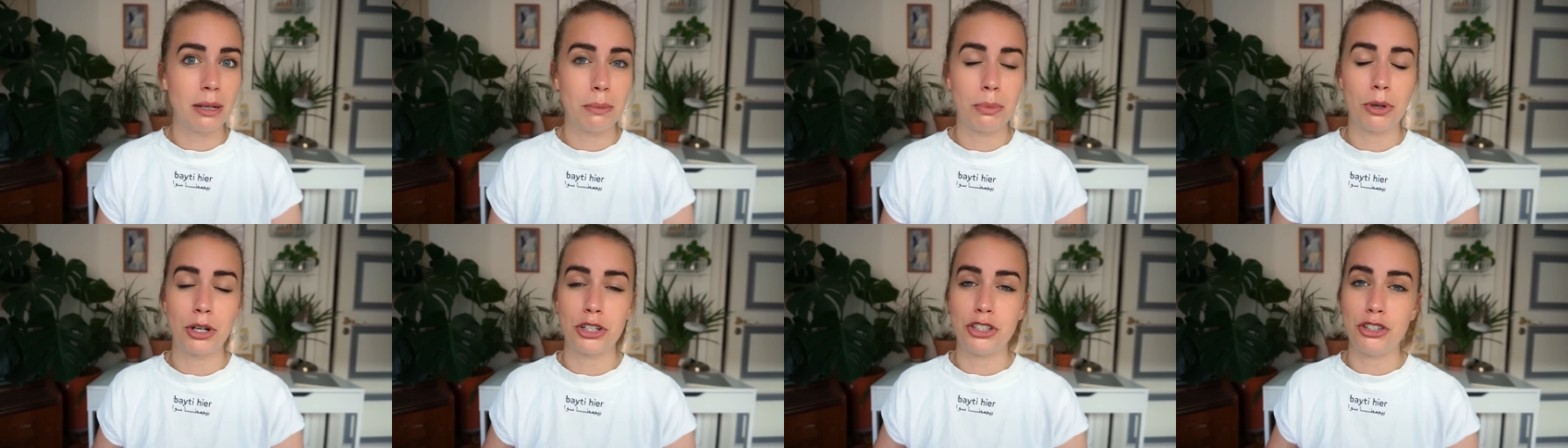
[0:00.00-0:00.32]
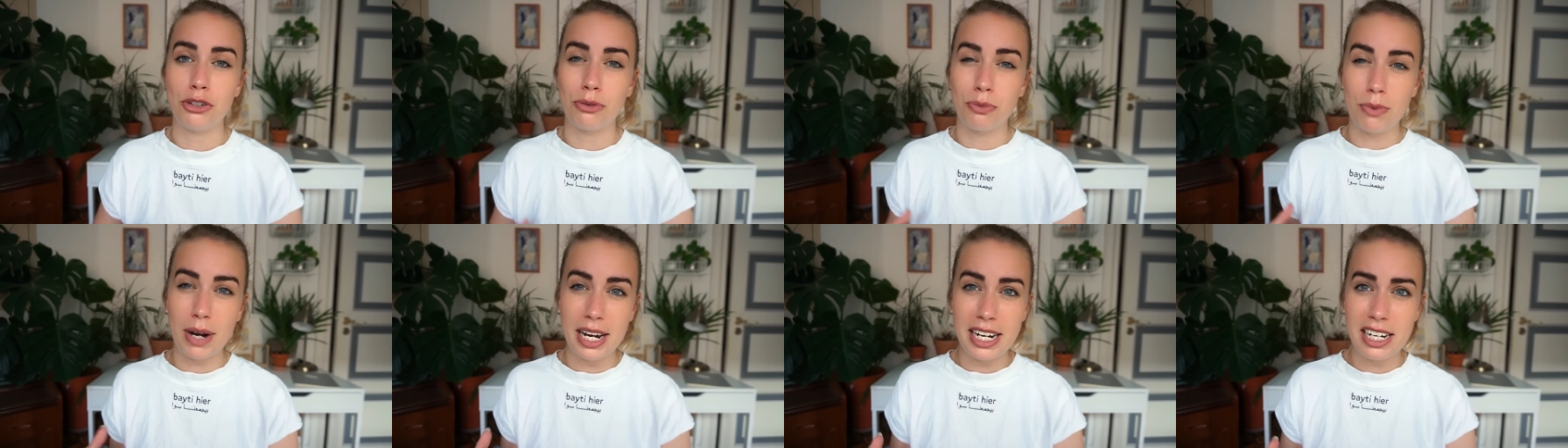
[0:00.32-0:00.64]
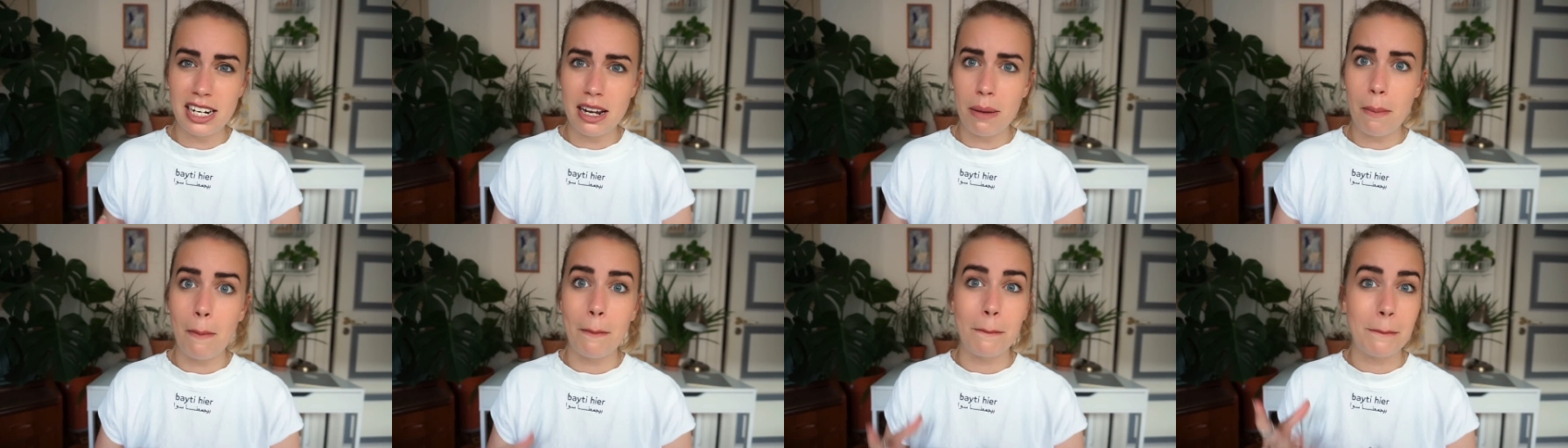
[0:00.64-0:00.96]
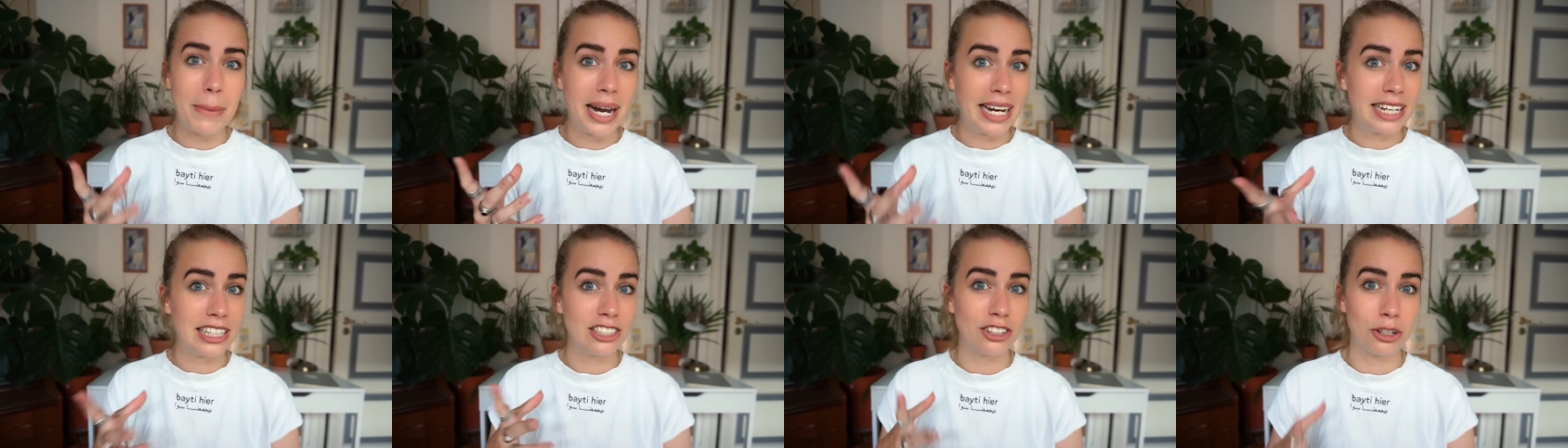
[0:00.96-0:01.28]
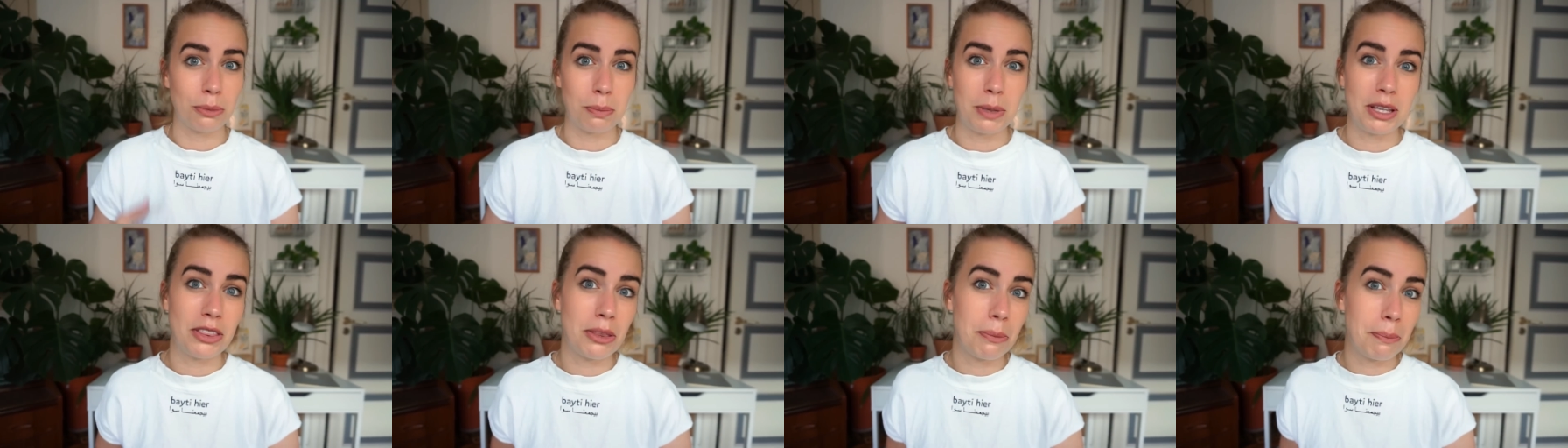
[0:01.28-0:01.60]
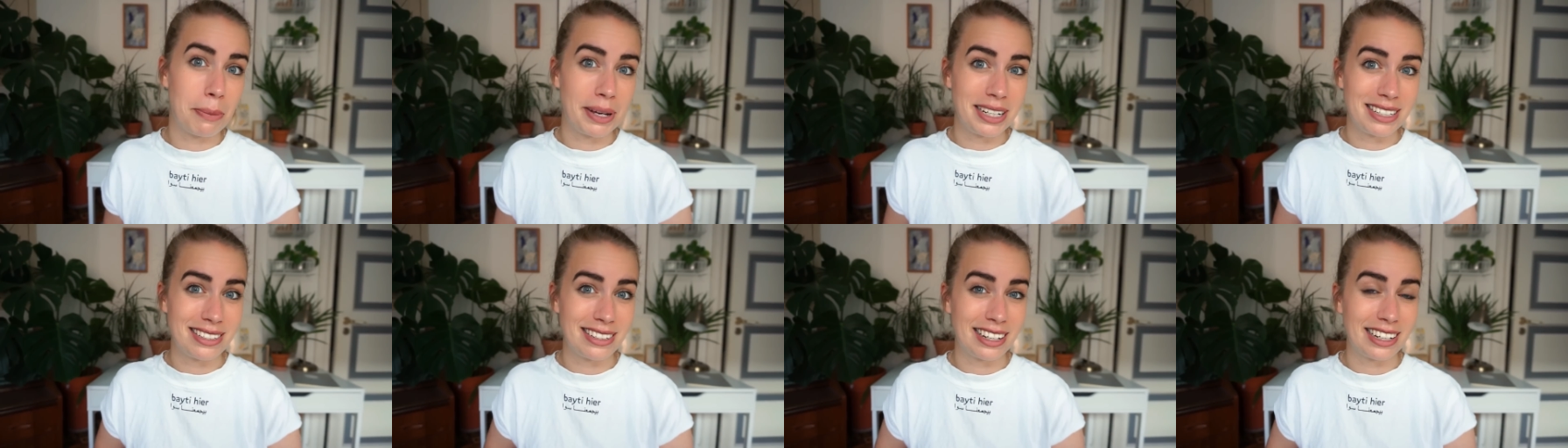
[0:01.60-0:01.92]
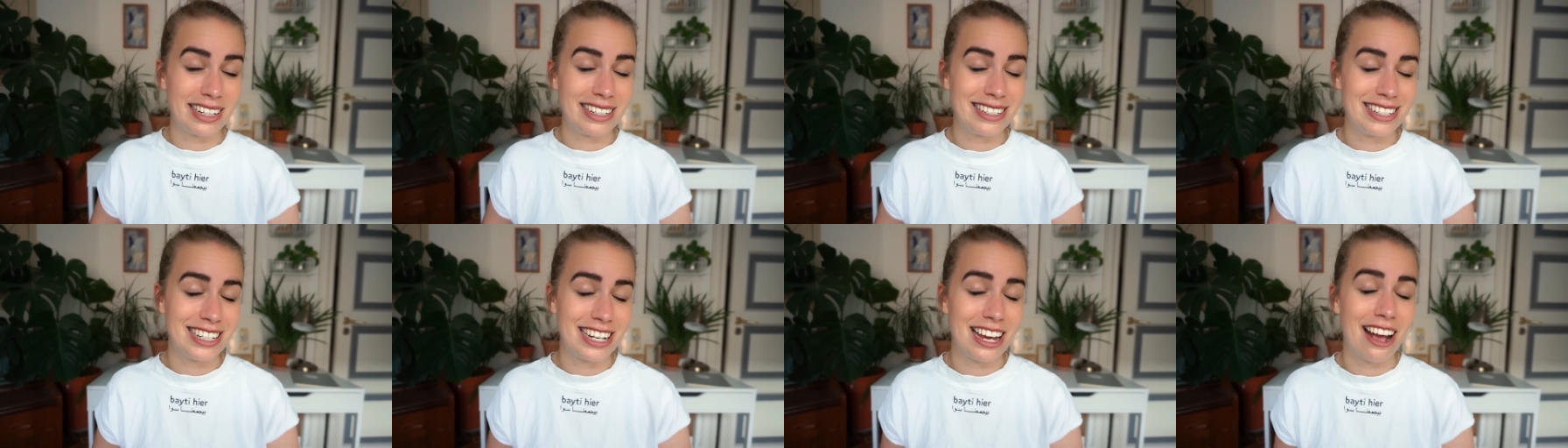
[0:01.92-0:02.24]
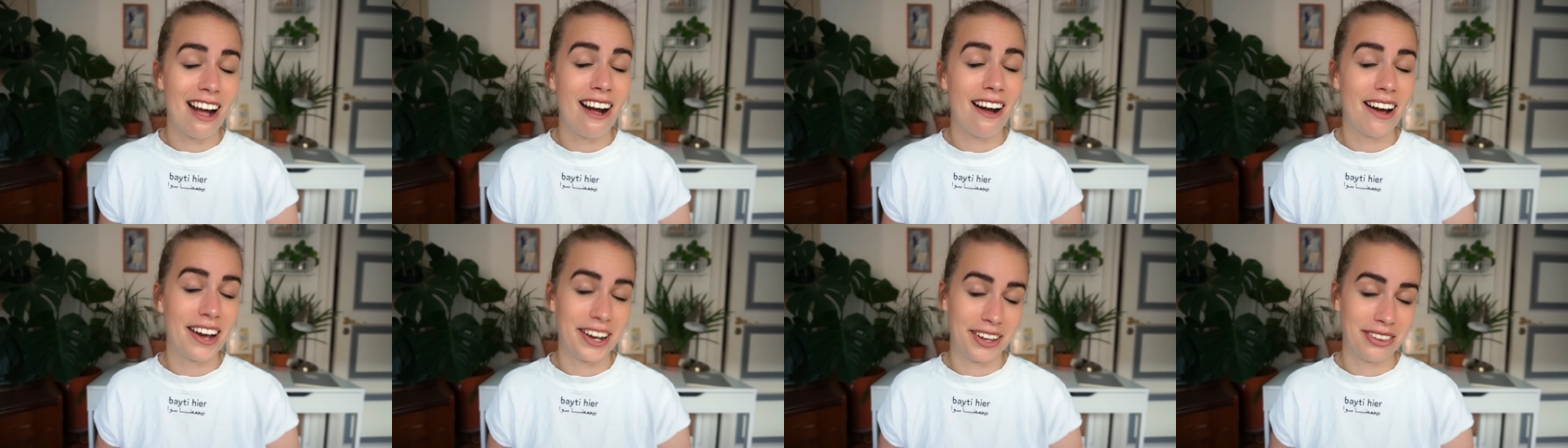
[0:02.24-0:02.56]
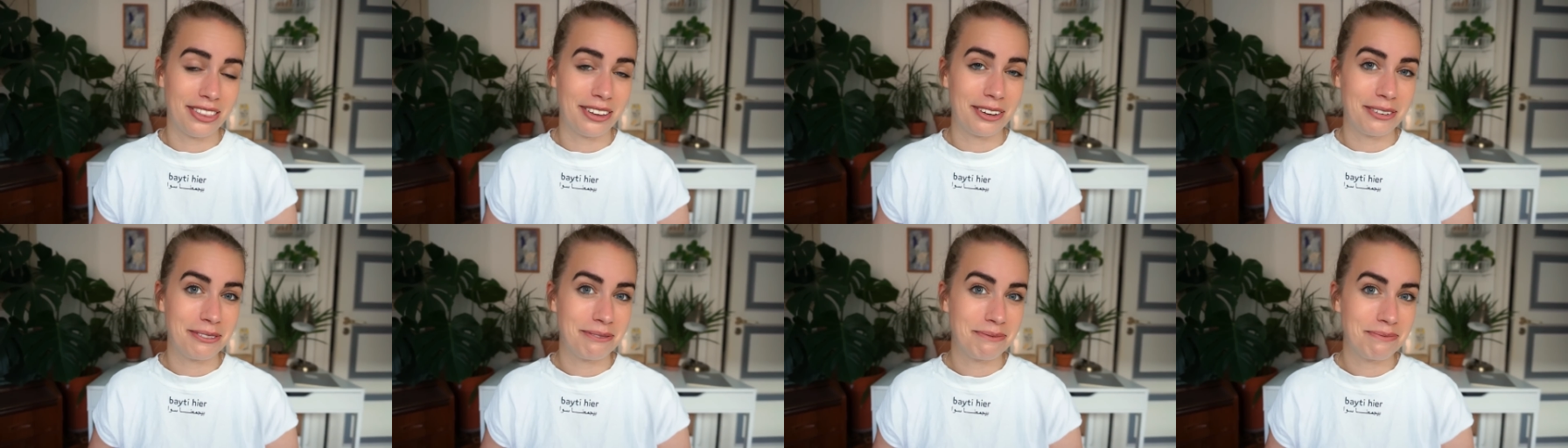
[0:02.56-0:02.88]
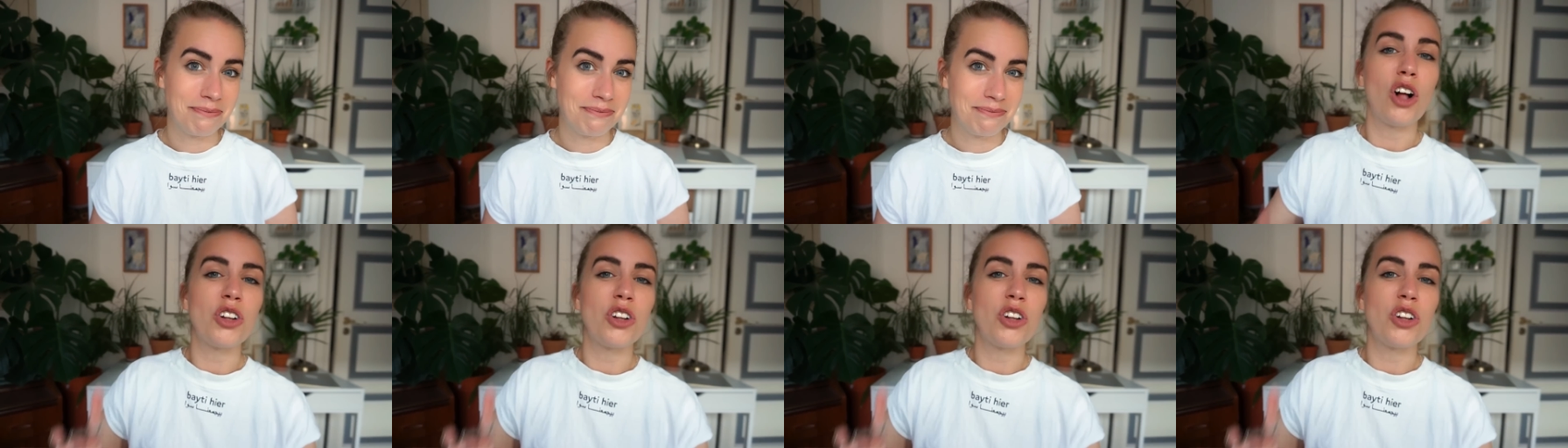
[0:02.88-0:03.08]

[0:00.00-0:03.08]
upon uranium might not be the best idea either.